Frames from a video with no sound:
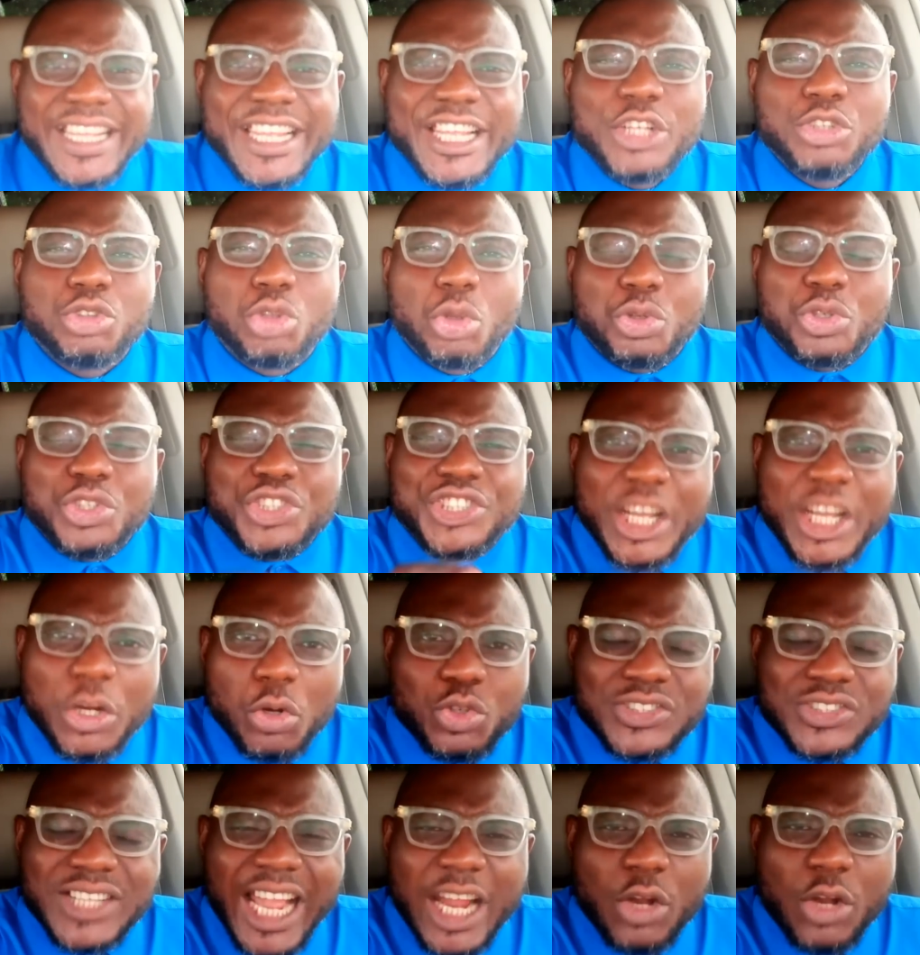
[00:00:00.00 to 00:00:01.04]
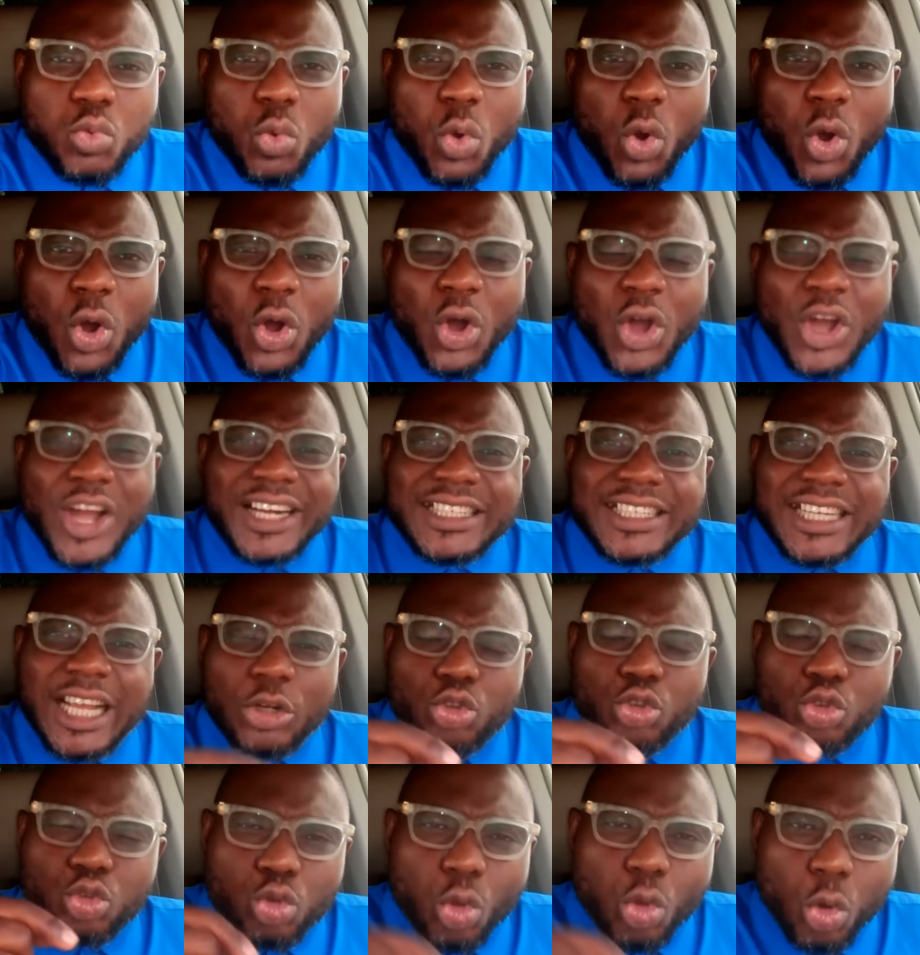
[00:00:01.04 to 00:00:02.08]
into the genocide war
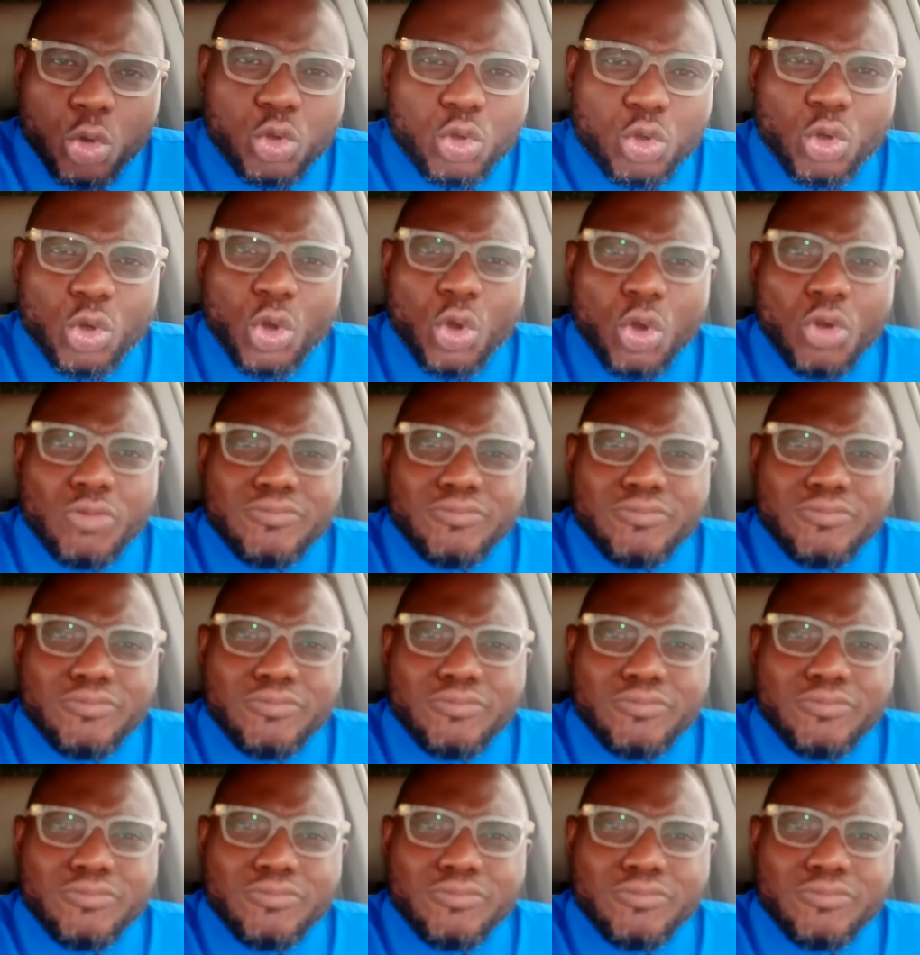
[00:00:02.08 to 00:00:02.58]
that took